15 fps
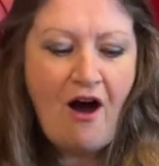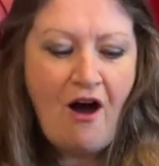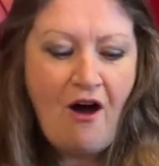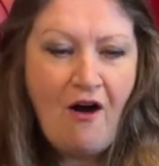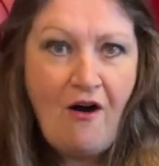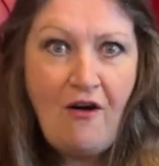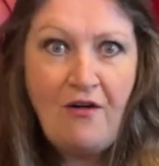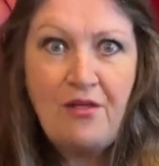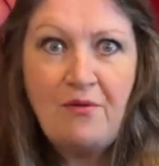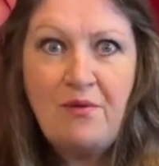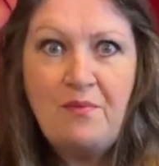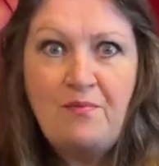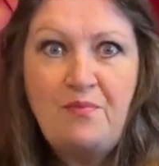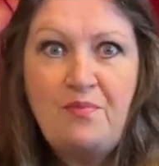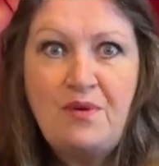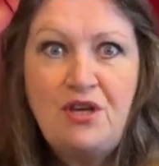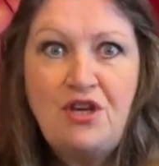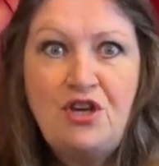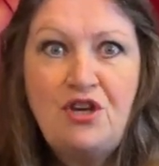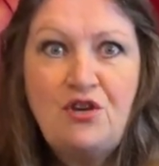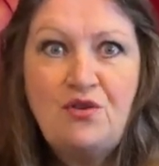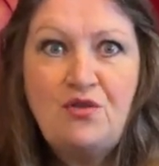Oh, they were
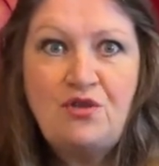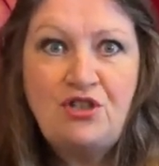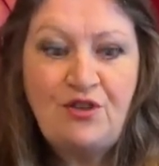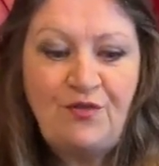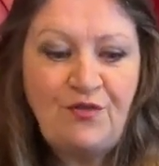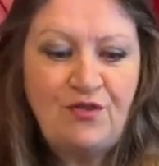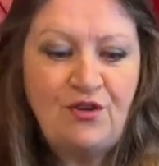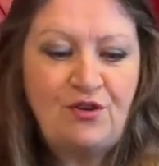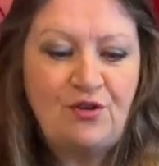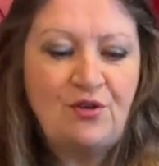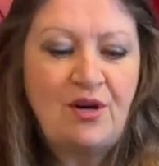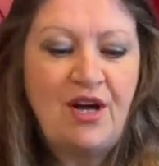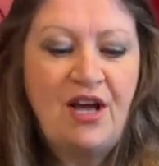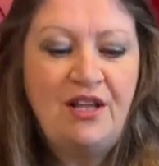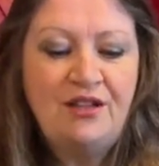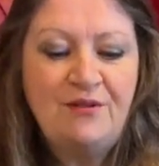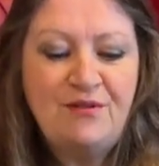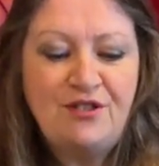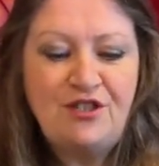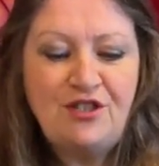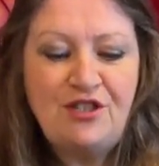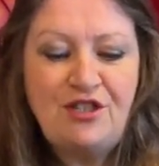beautiful. They
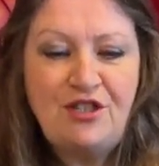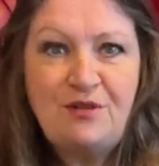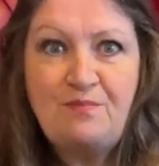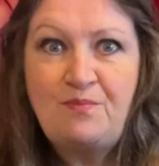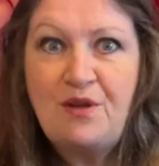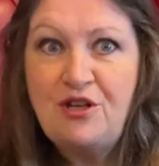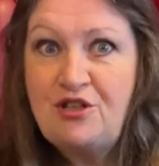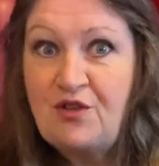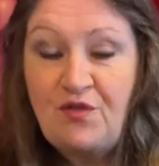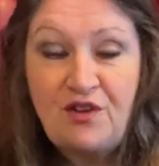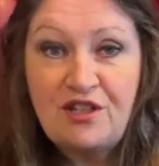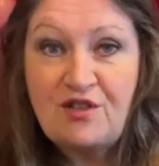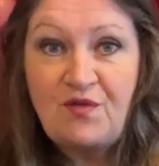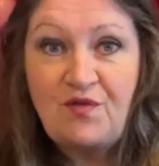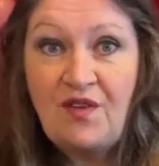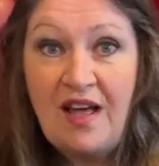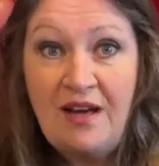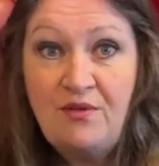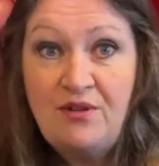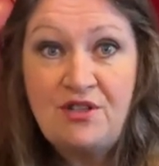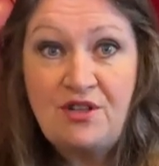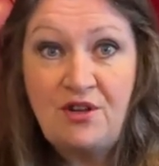were just as beautiful as
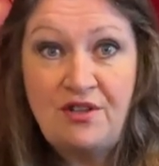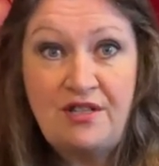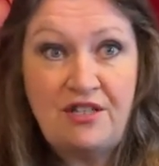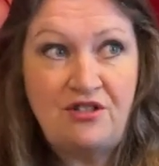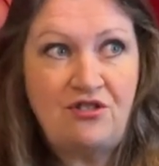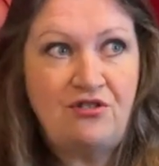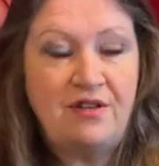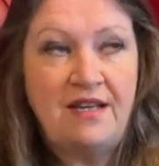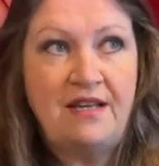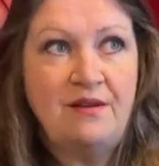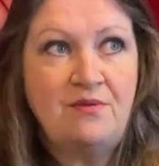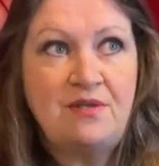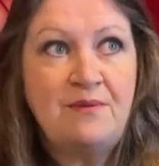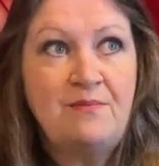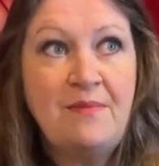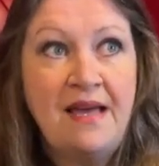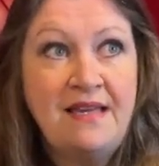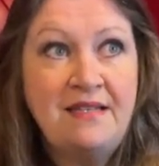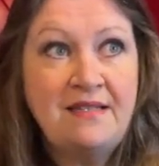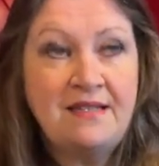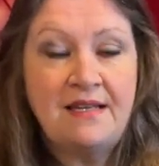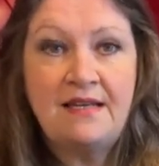flowers on this tree. It was
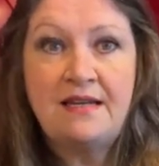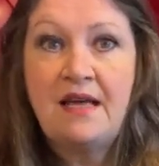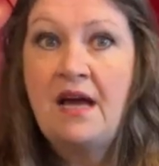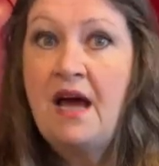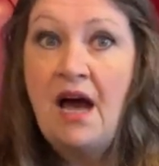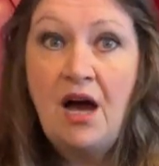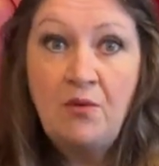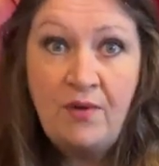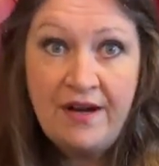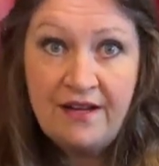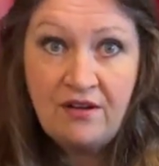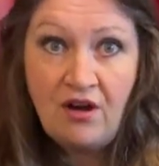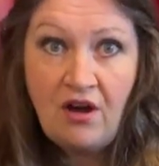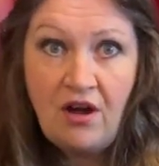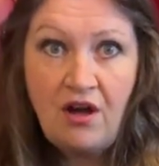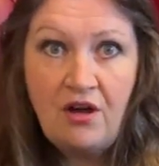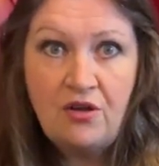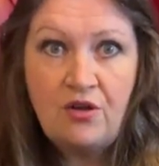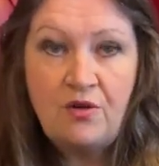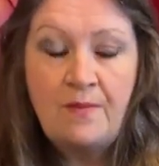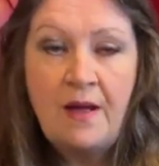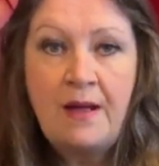amazing. And when I got
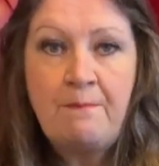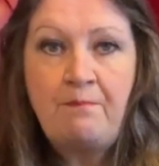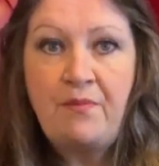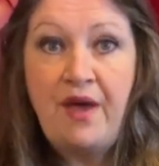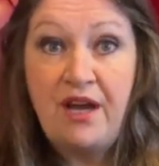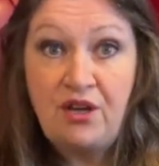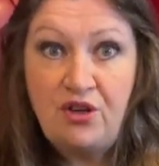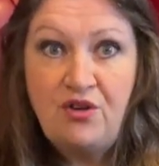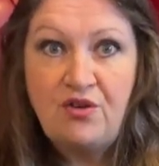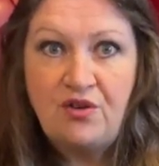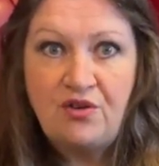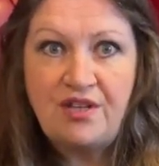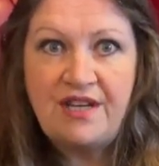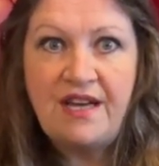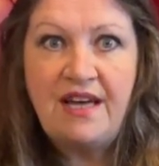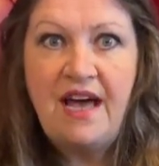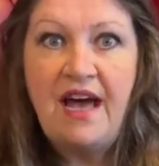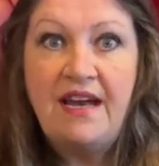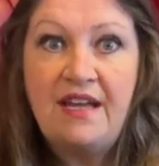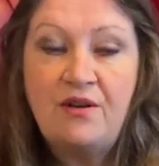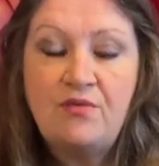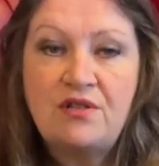home, I Googled it,
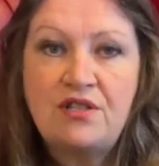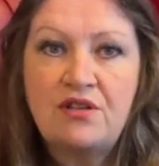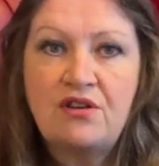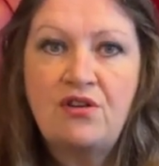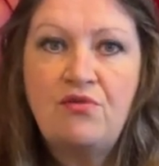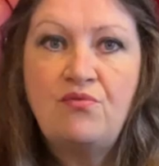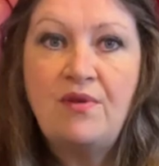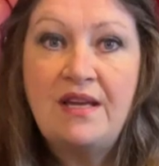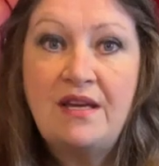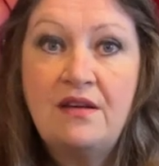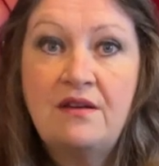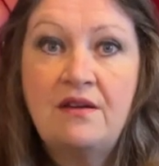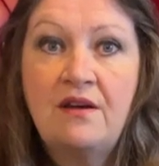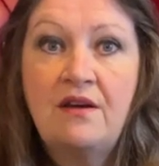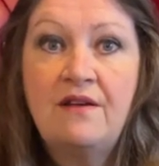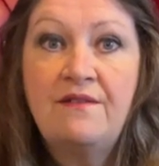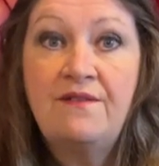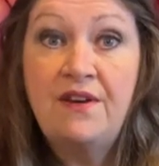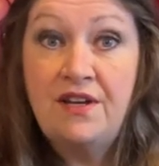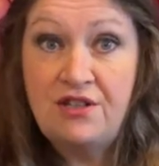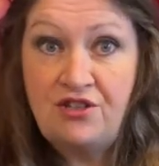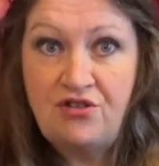and it was a Korean
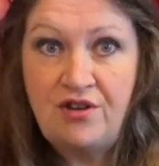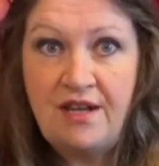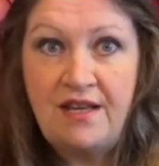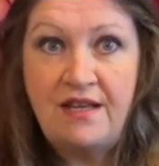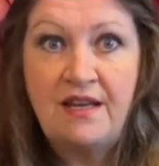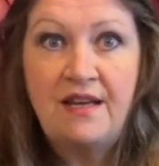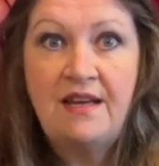fir tree,